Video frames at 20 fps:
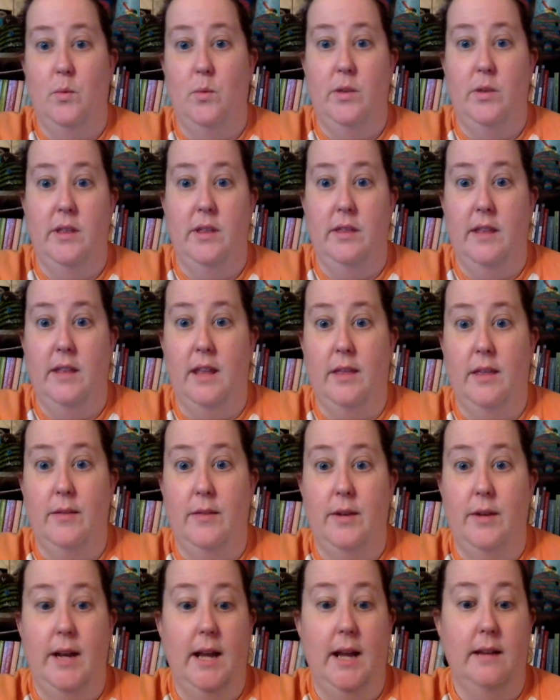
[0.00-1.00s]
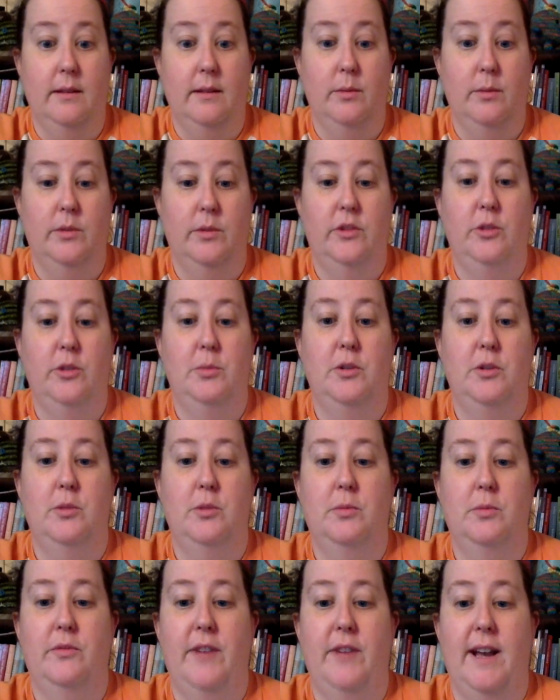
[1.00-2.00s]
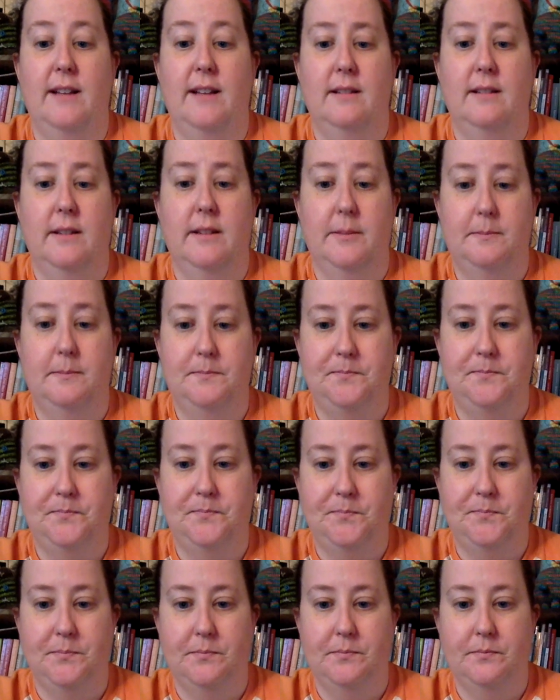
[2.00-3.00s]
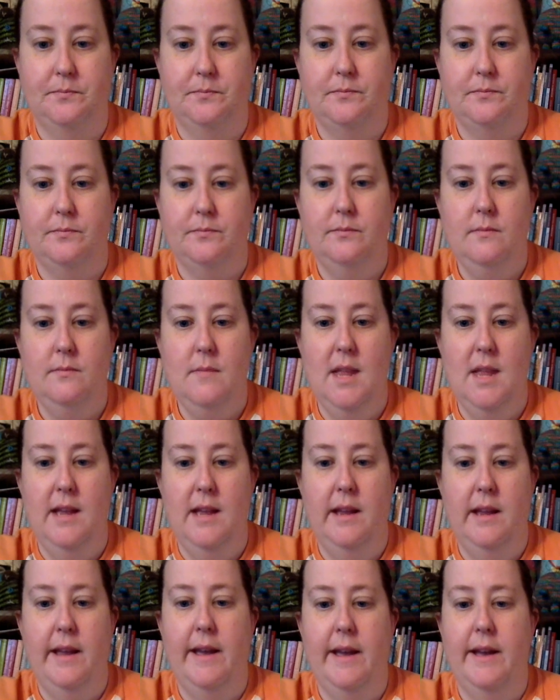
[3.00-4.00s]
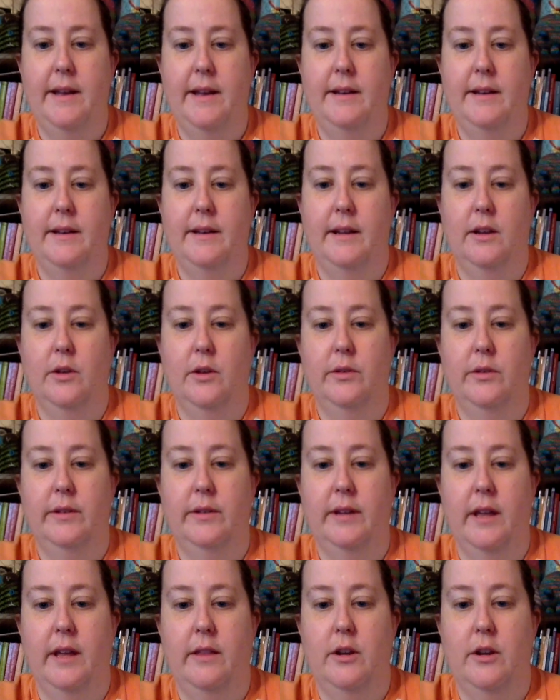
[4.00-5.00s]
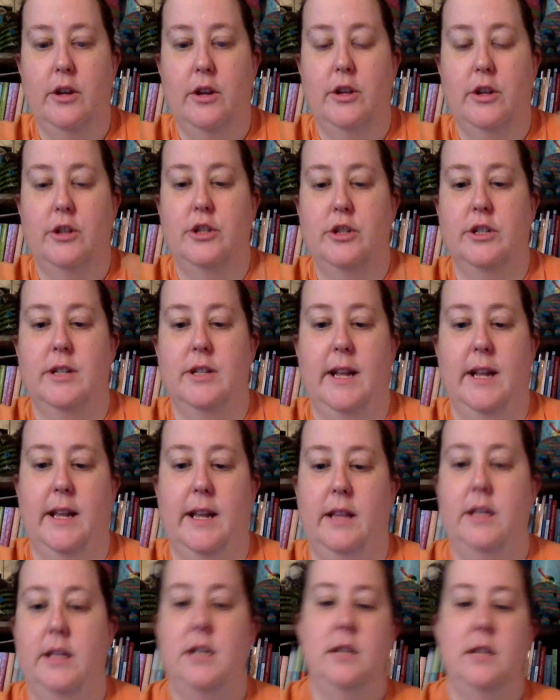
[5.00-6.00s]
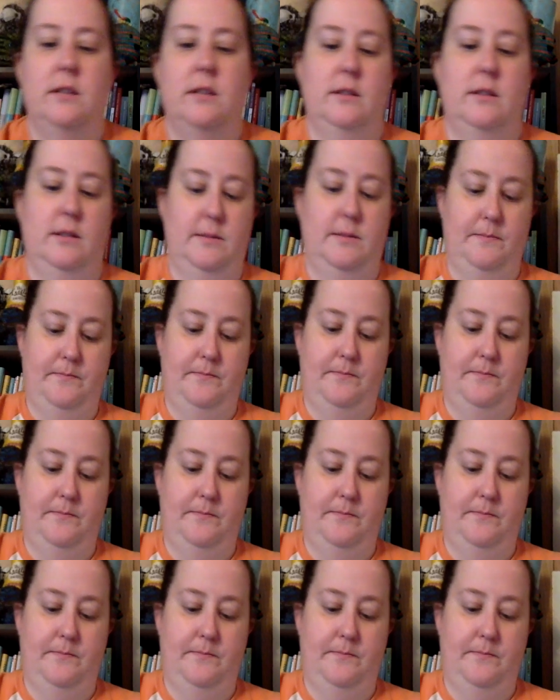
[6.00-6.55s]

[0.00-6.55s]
within like three days. It was super duper fast, and it goes together just like these.